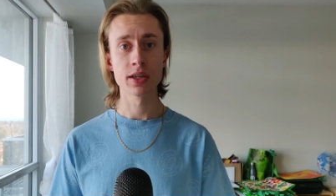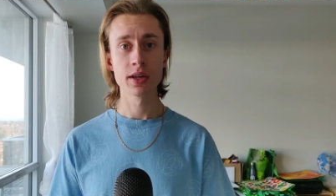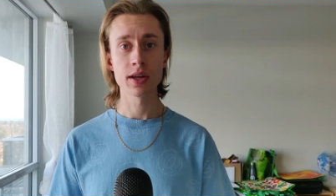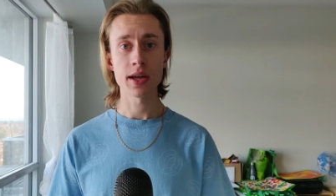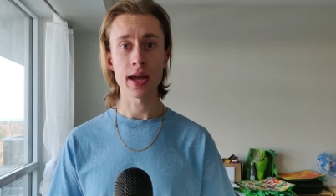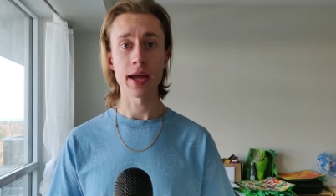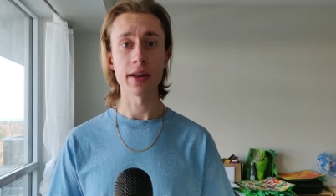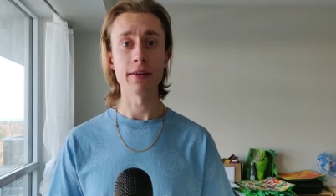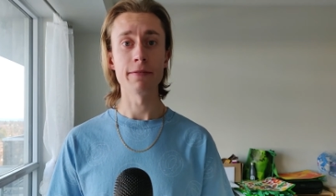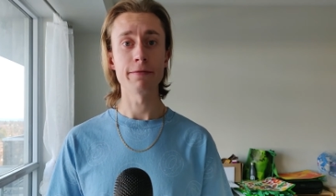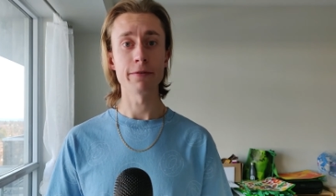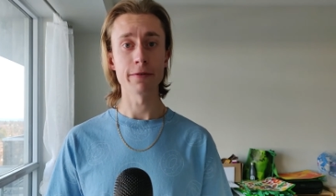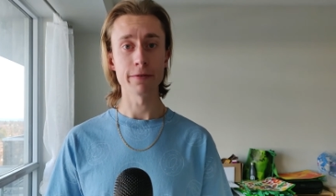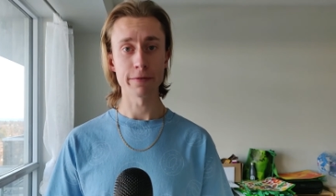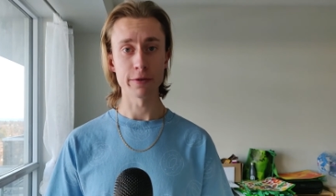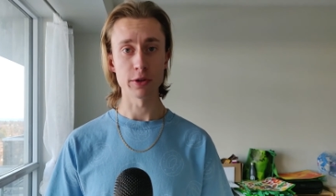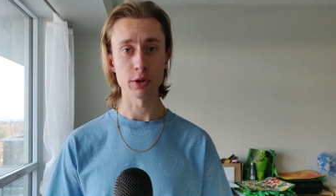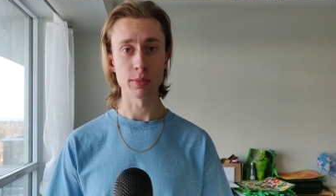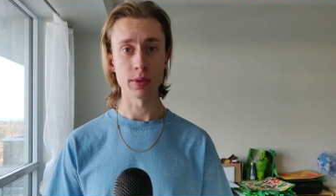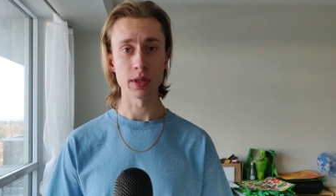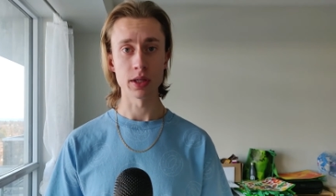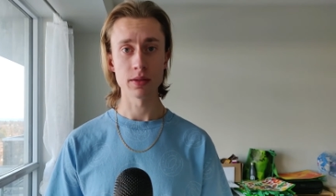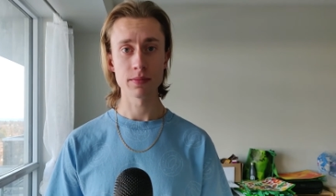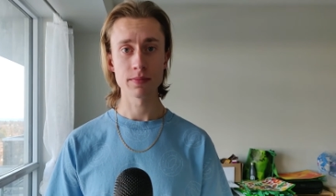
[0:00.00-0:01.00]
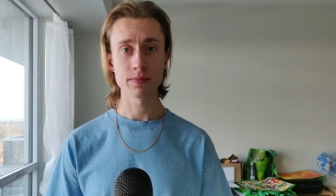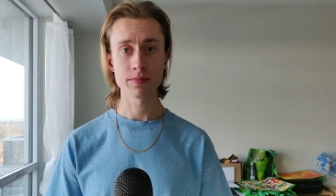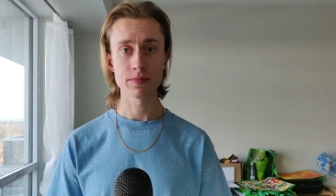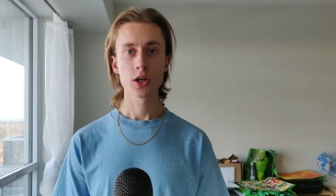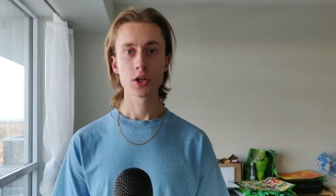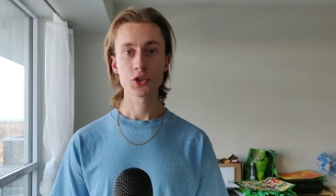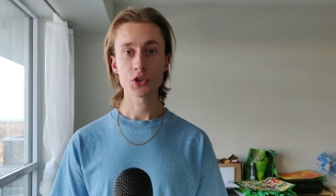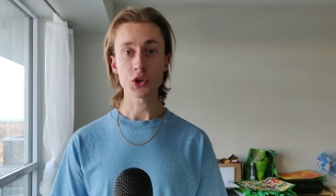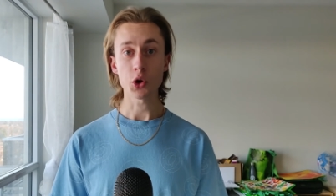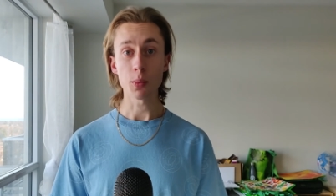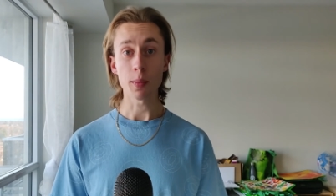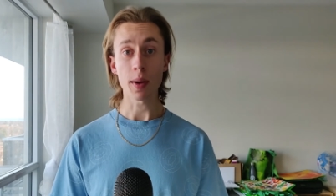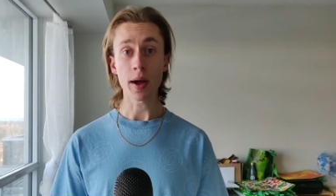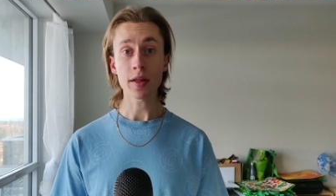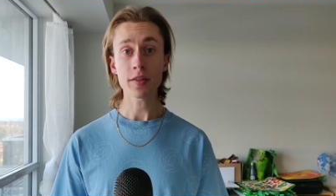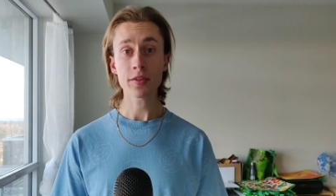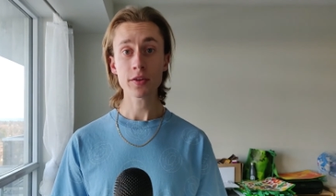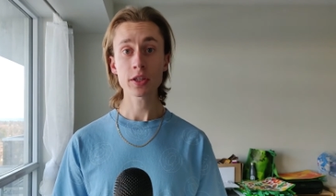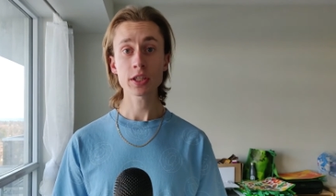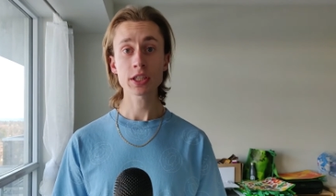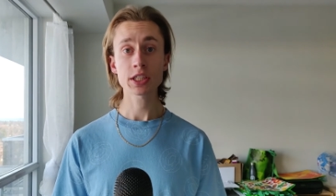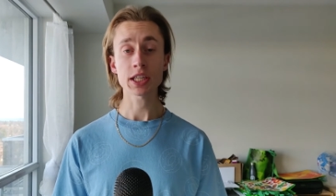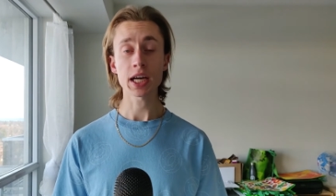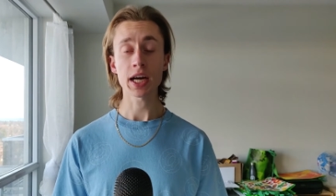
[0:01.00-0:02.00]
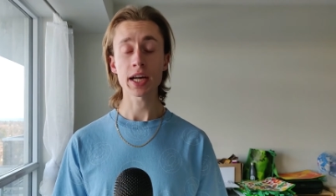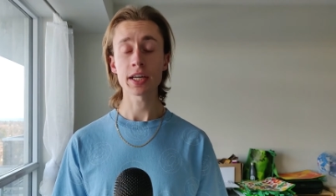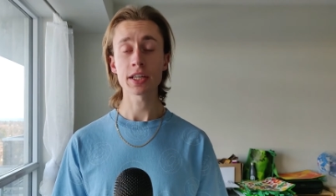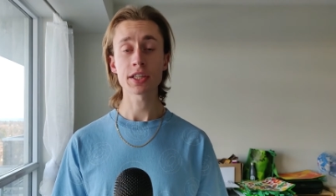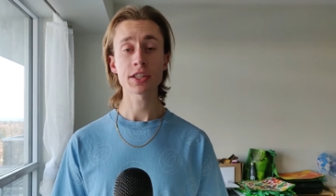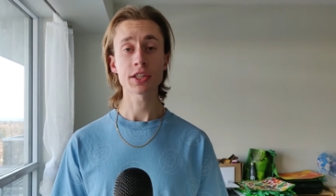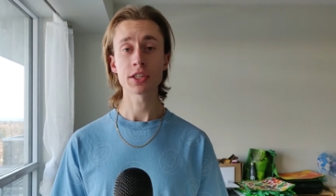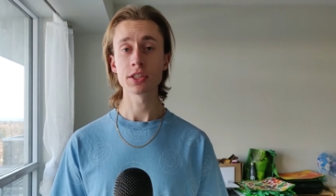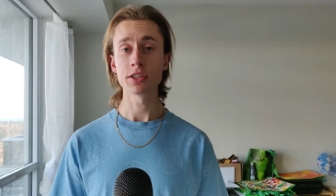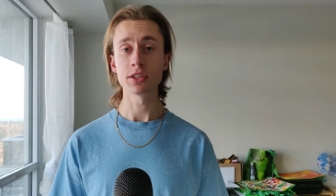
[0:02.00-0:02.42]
and fulfillment. So Matthew decided he